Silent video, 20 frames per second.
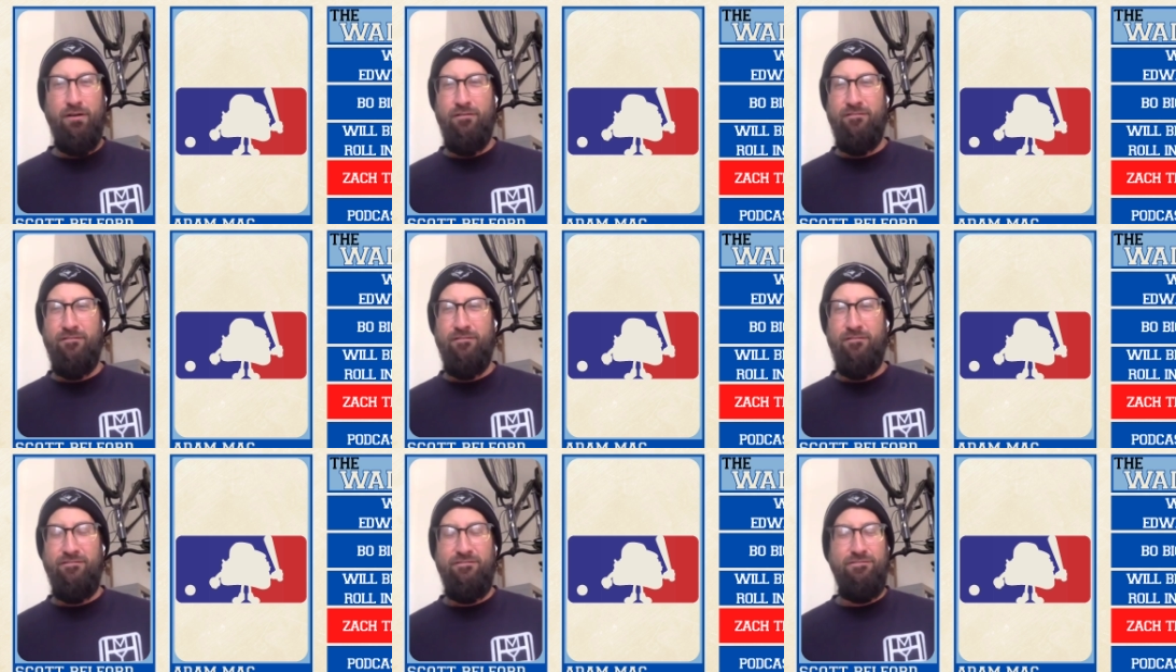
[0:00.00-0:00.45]

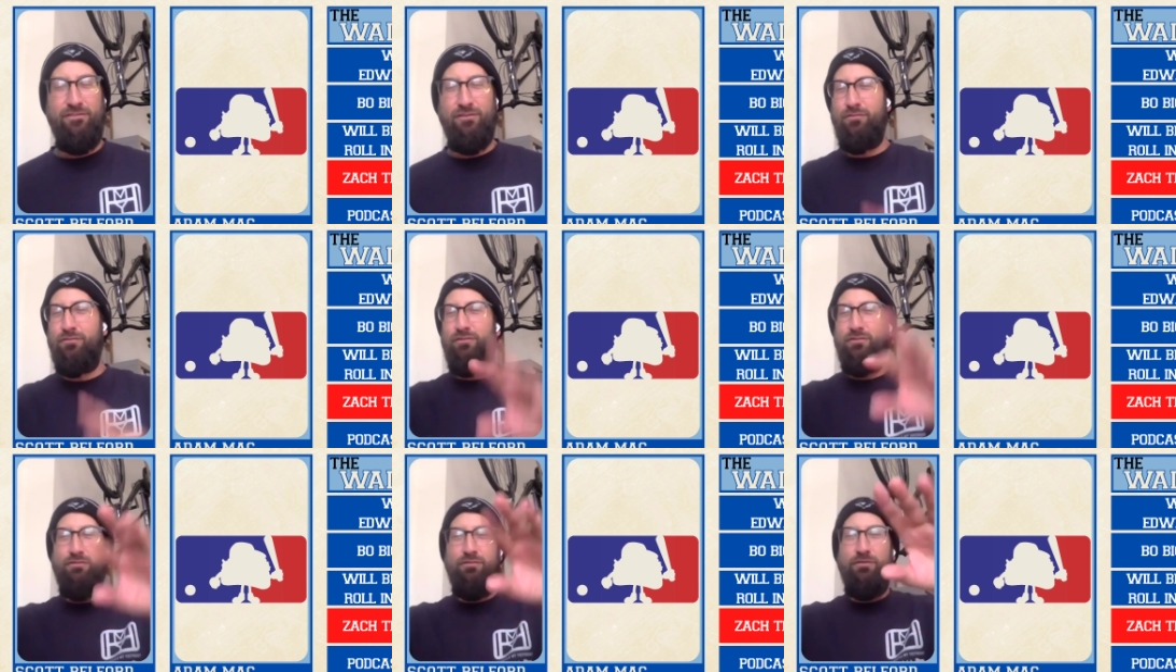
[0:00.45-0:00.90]

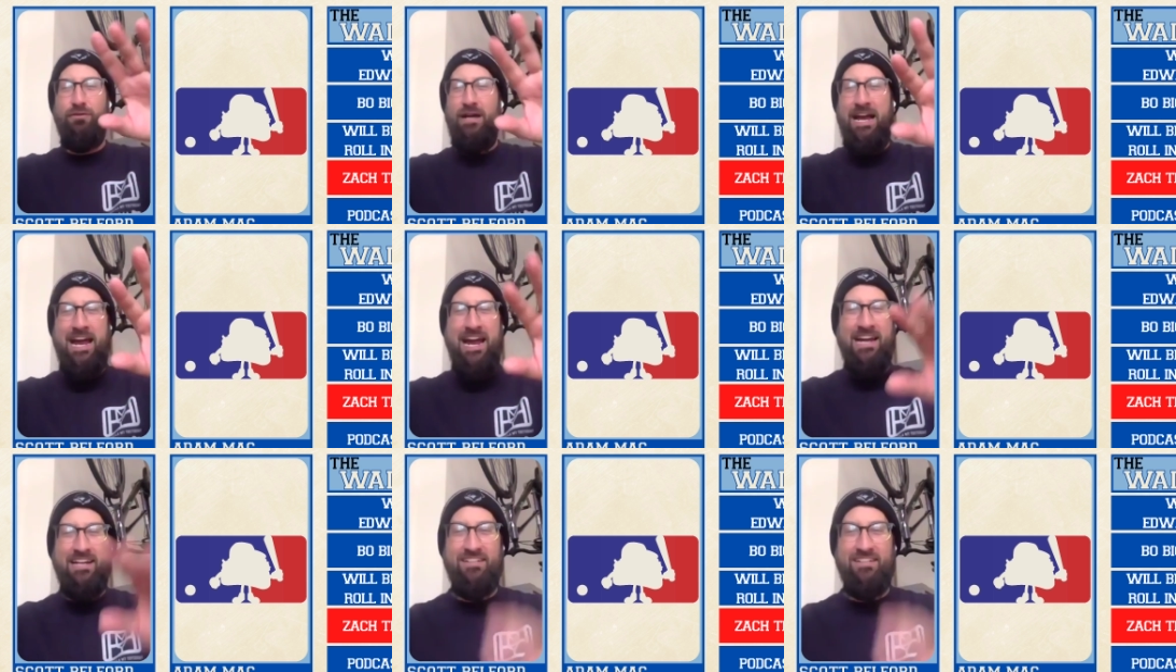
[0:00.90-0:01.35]
voodoo
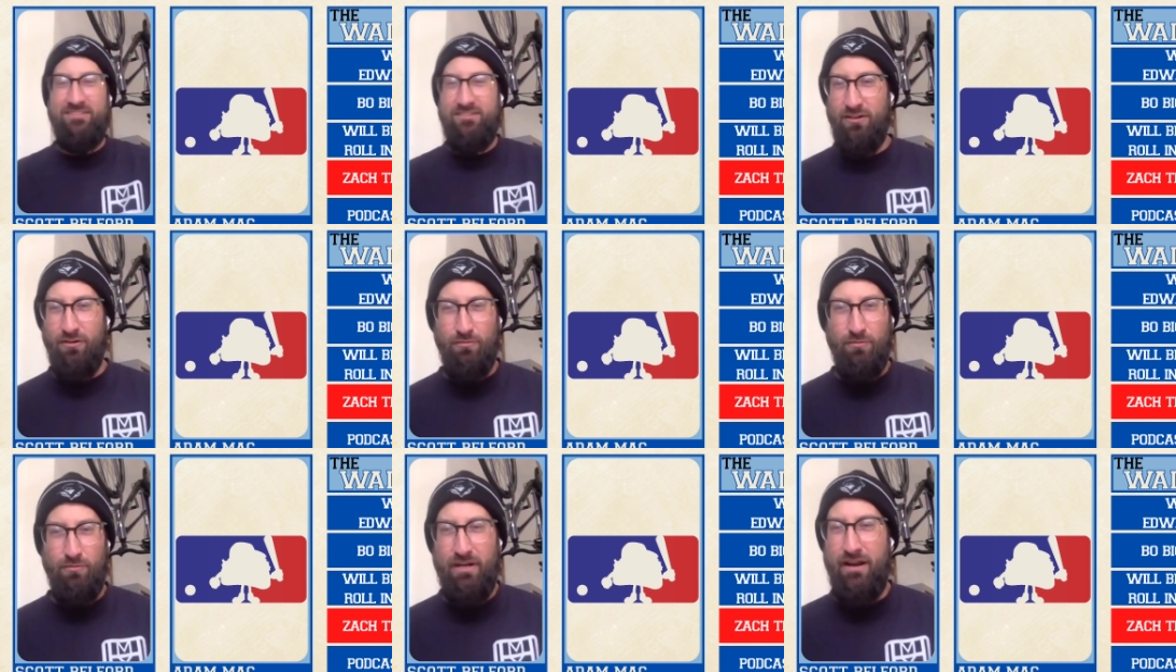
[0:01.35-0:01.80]
hex
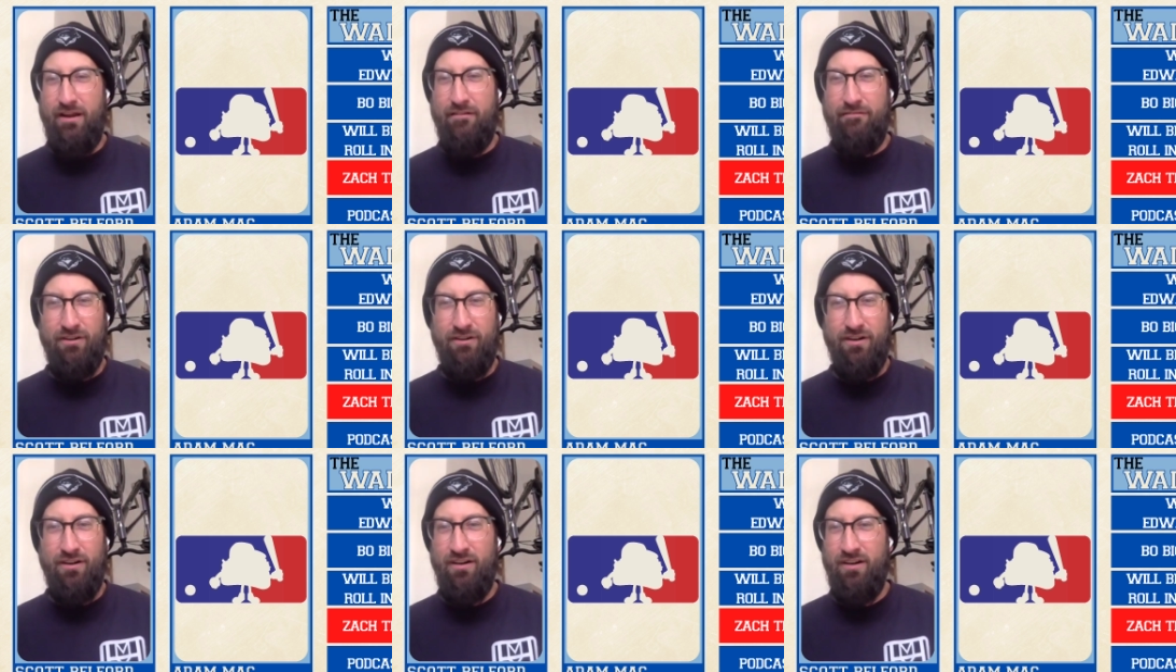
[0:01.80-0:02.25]
or
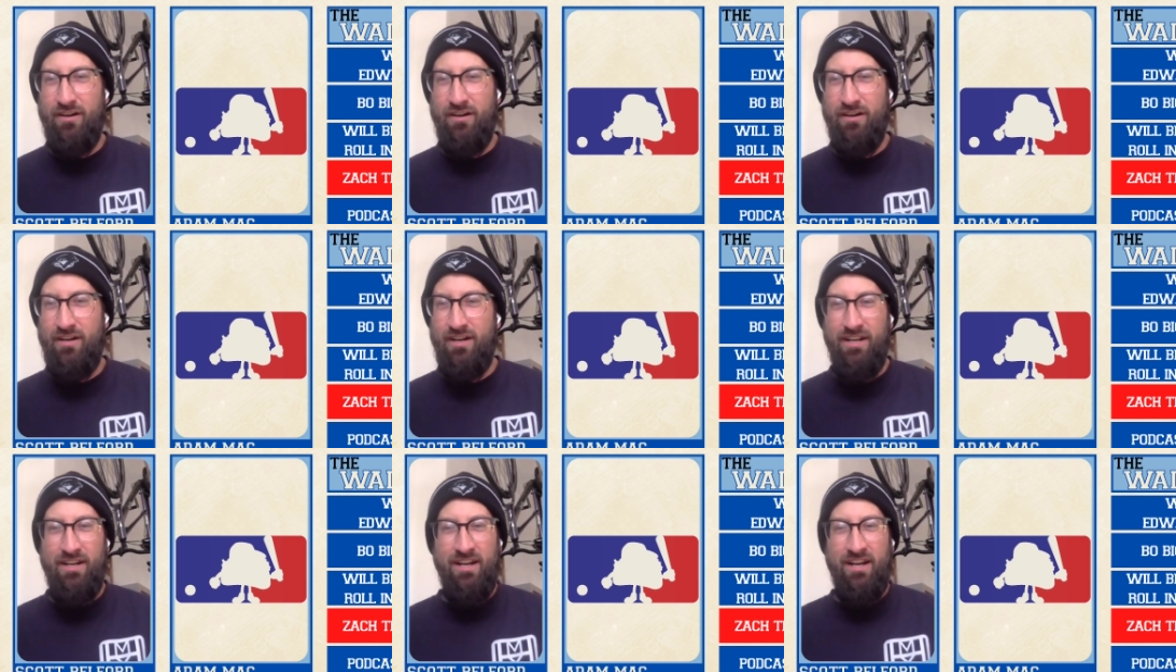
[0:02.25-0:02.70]
whatever,
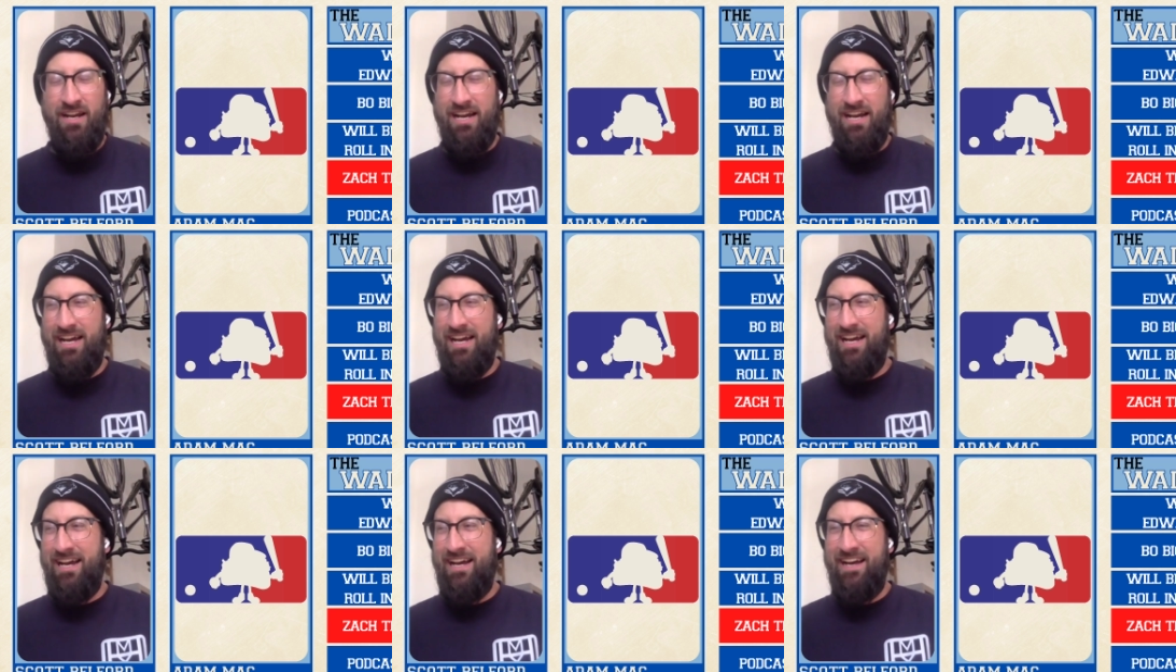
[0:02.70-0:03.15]

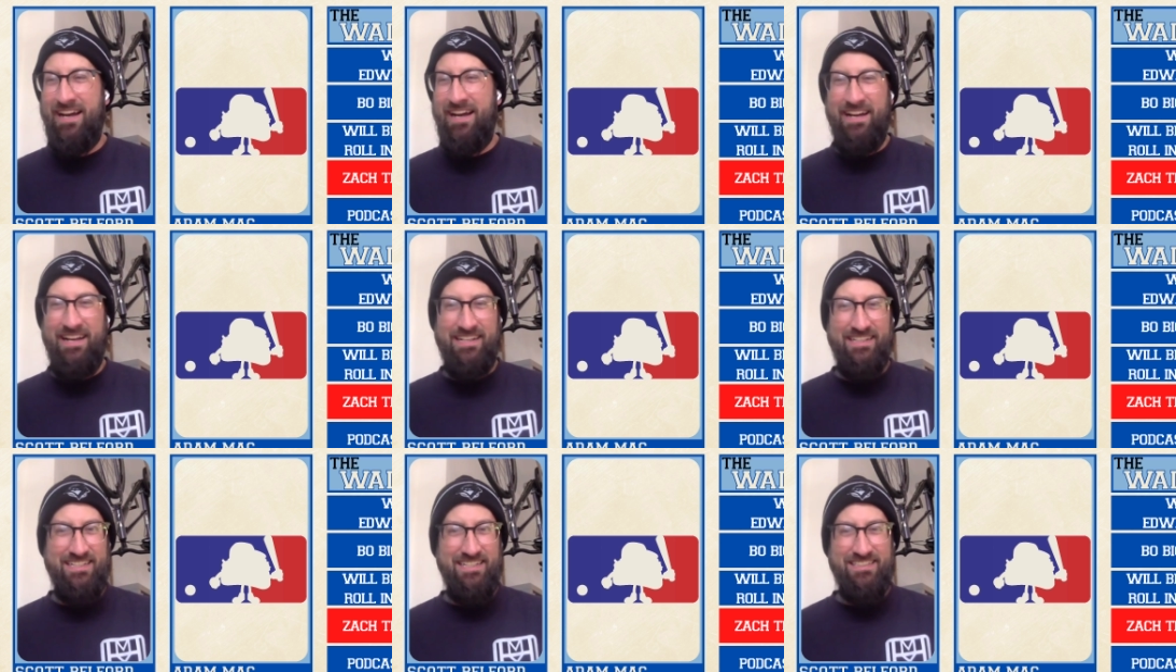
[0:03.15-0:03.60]

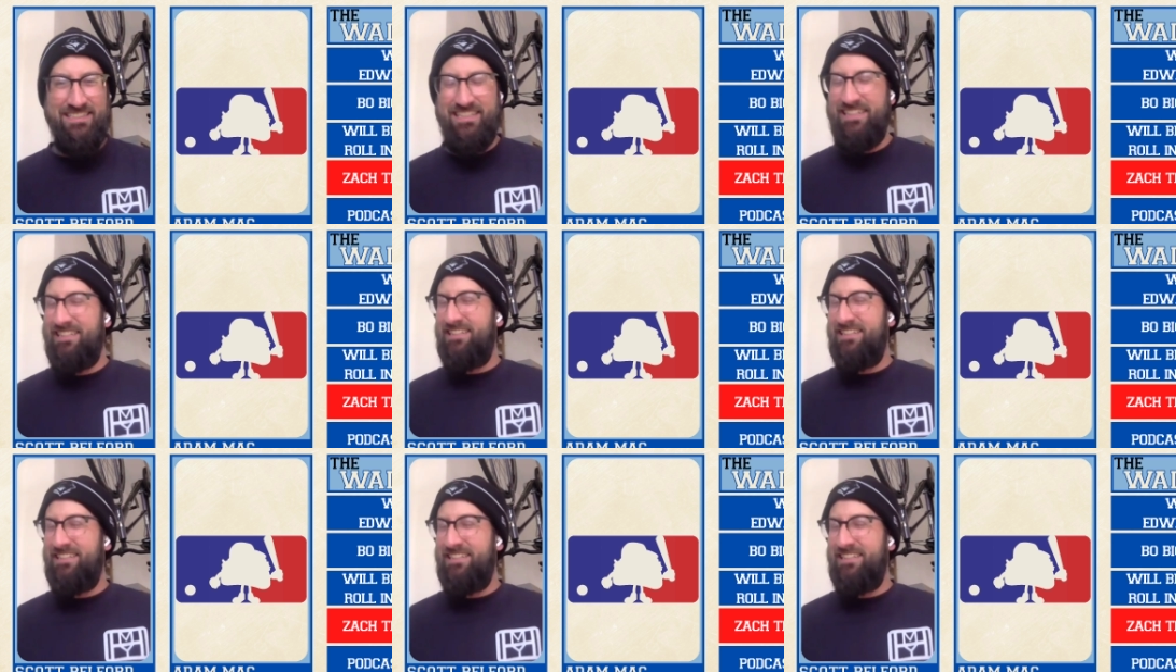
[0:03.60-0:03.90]
because